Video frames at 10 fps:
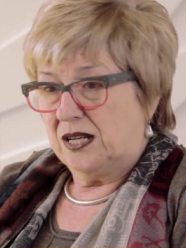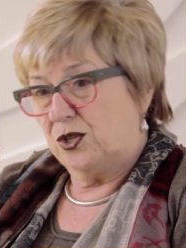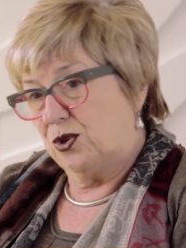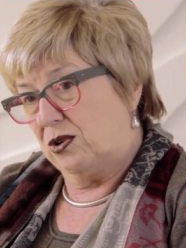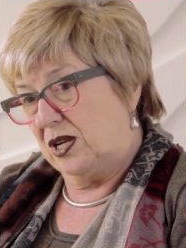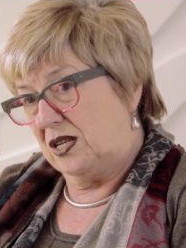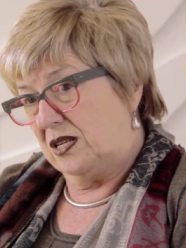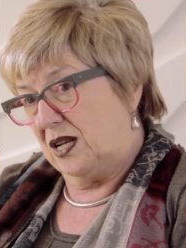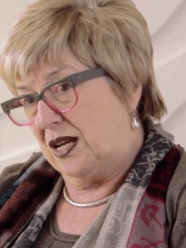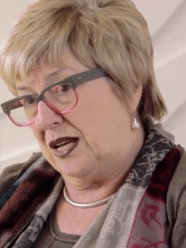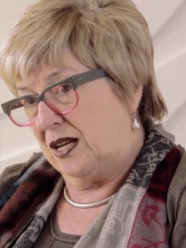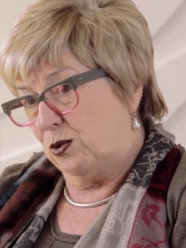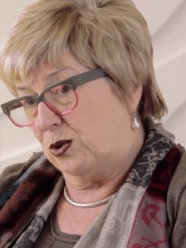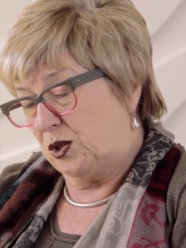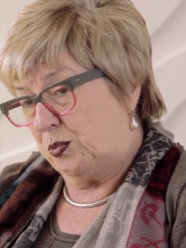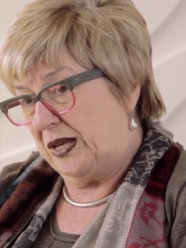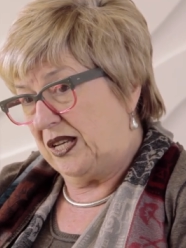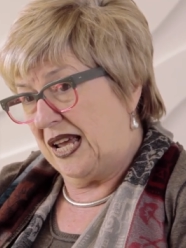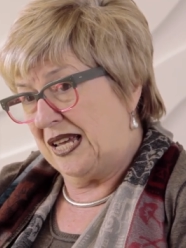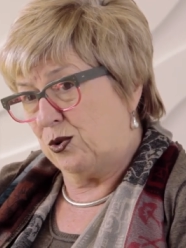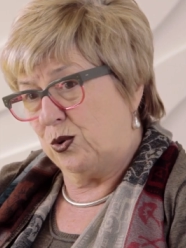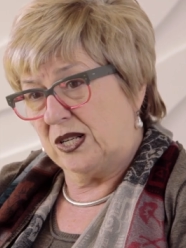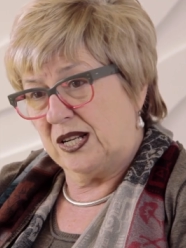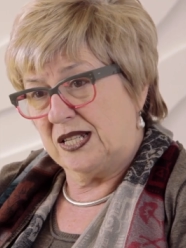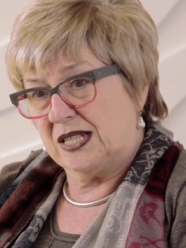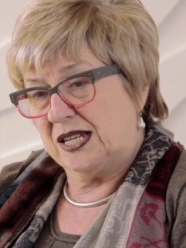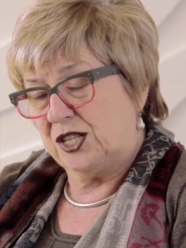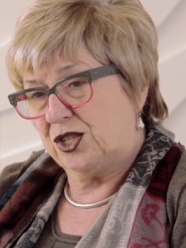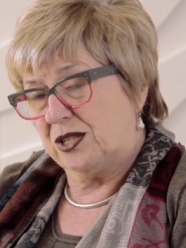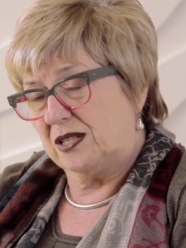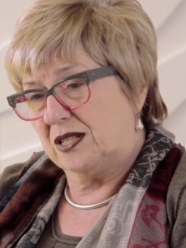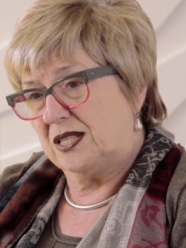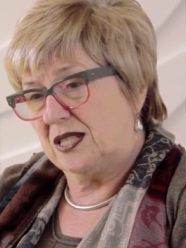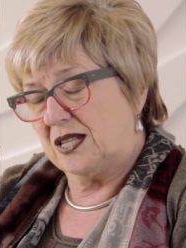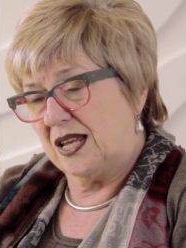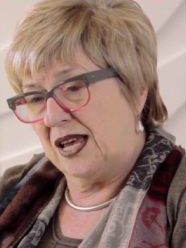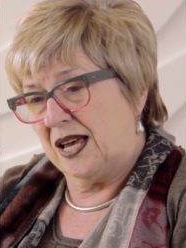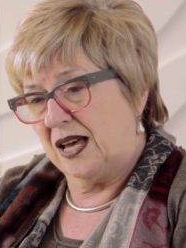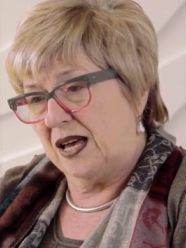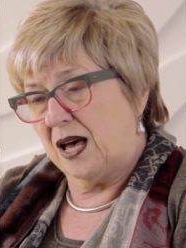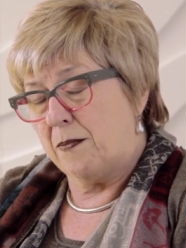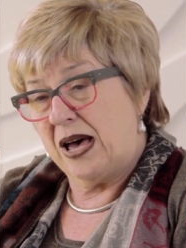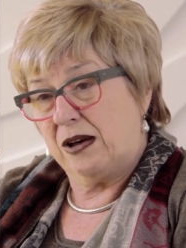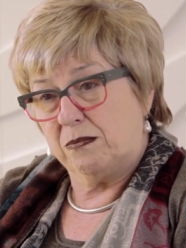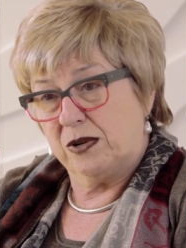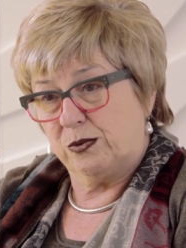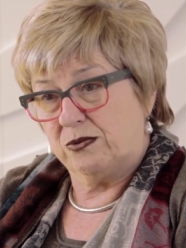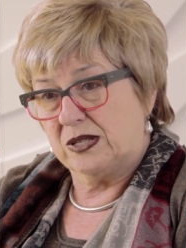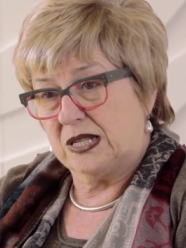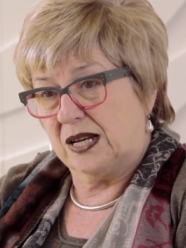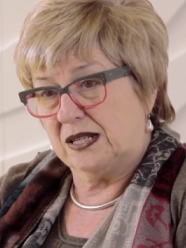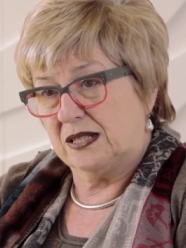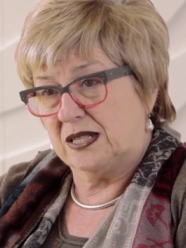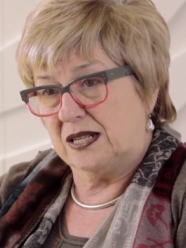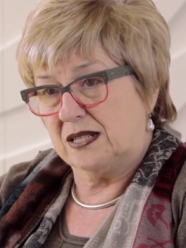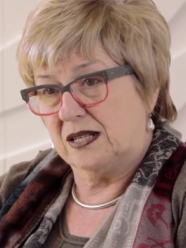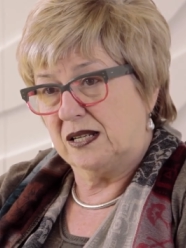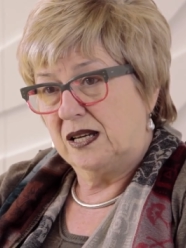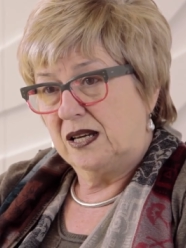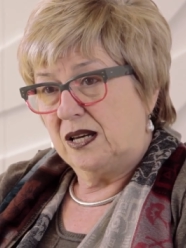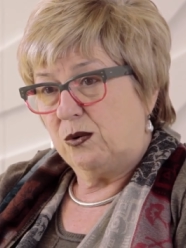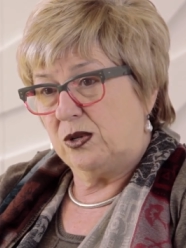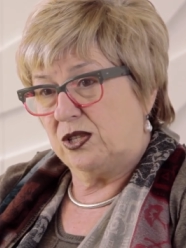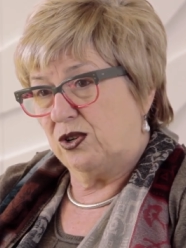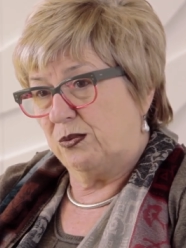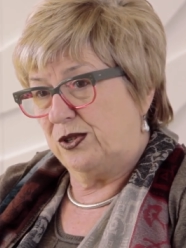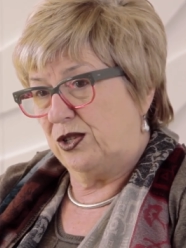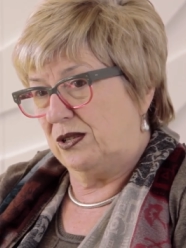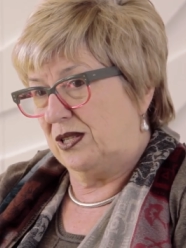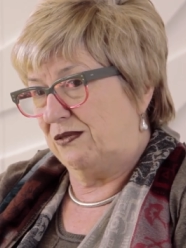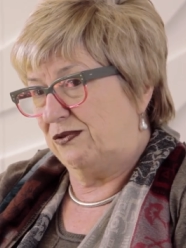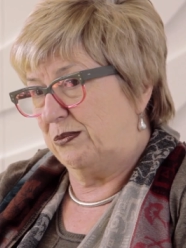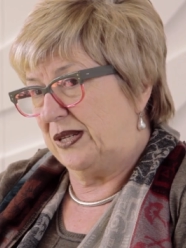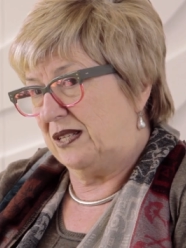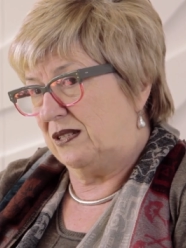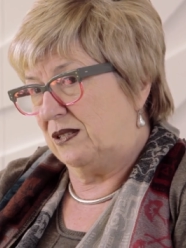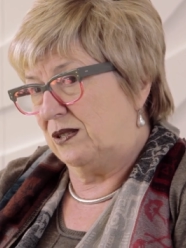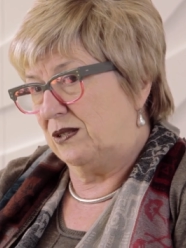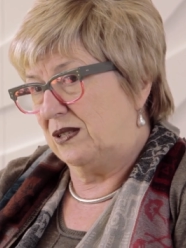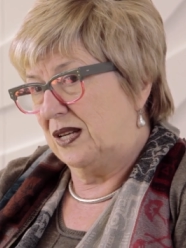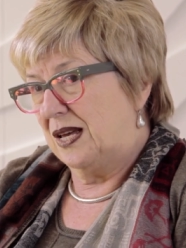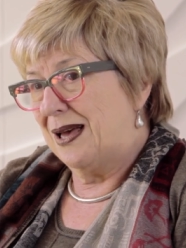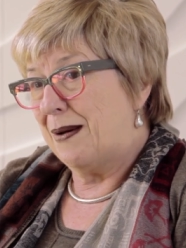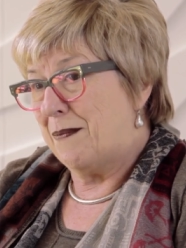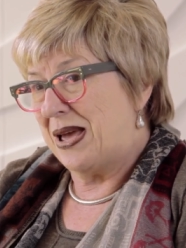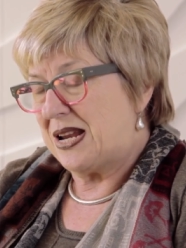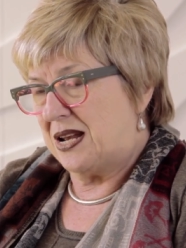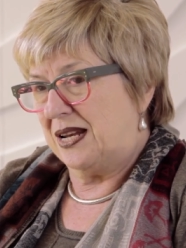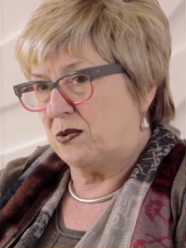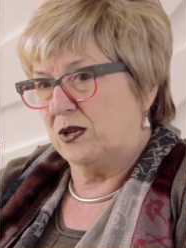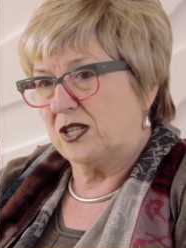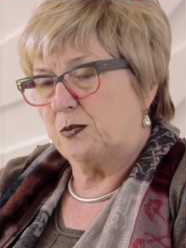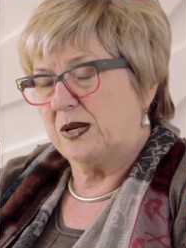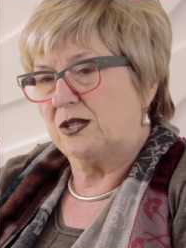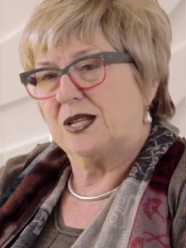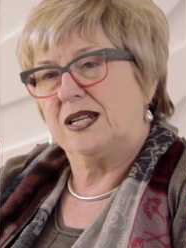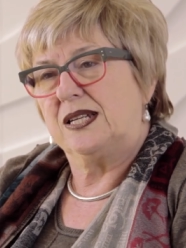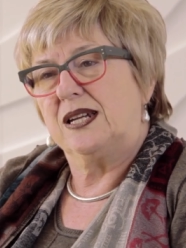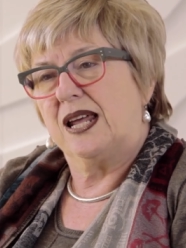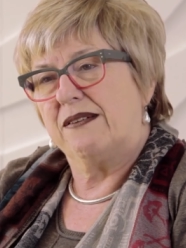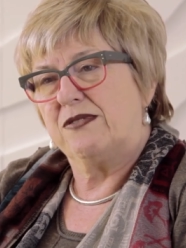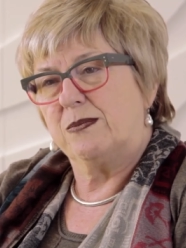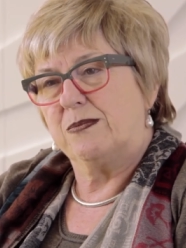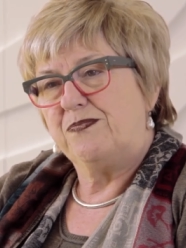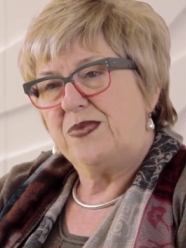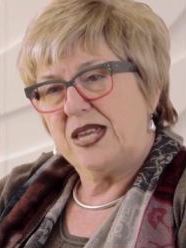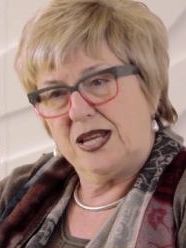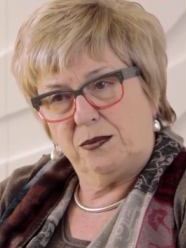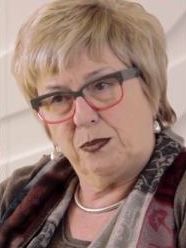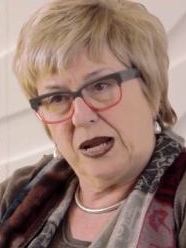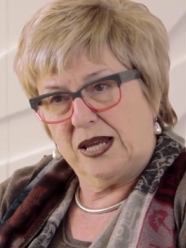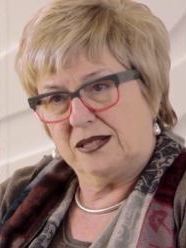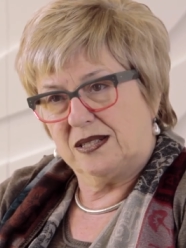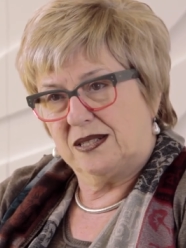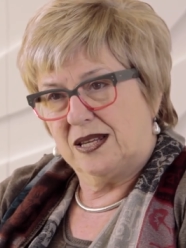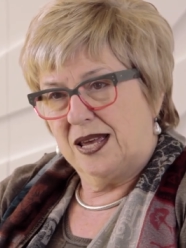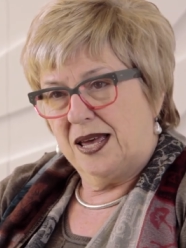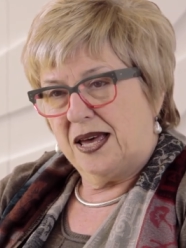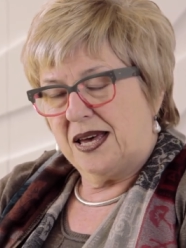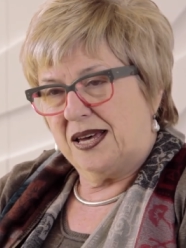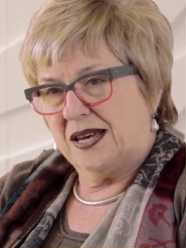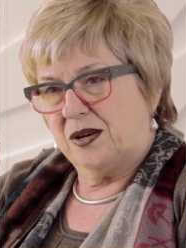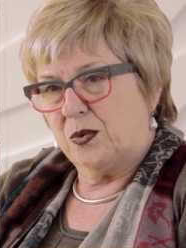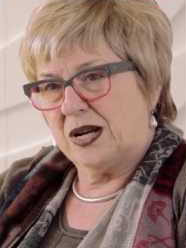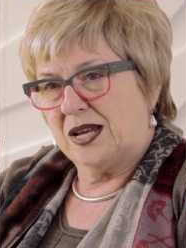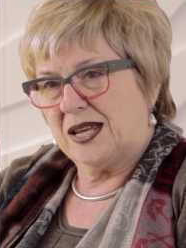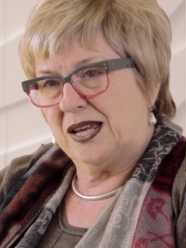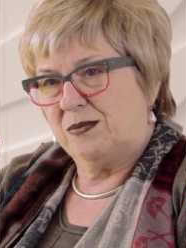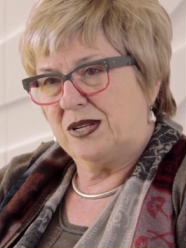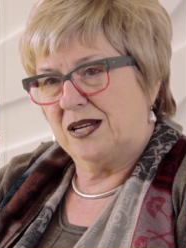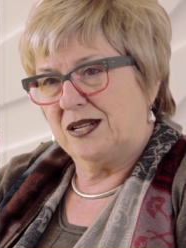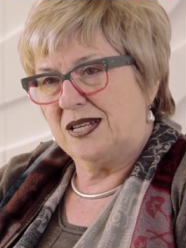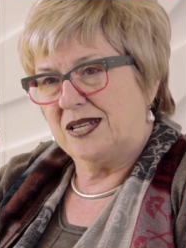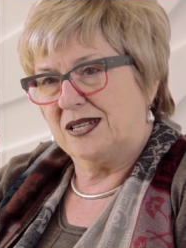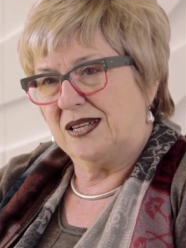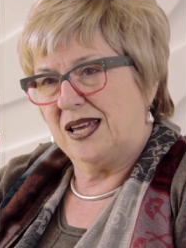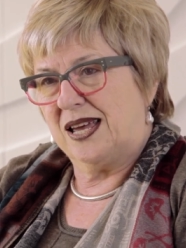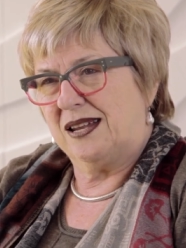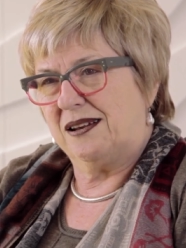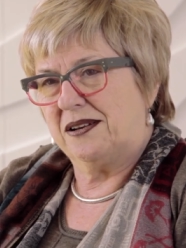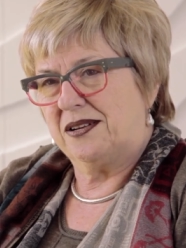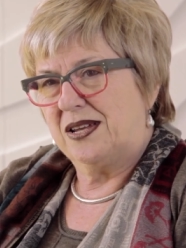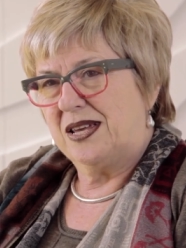join uh, or speak at organisations uh, about Melbourne Recital Centre was an opportunity for me to make networks because I didn't have them in place uh, when I came down here. And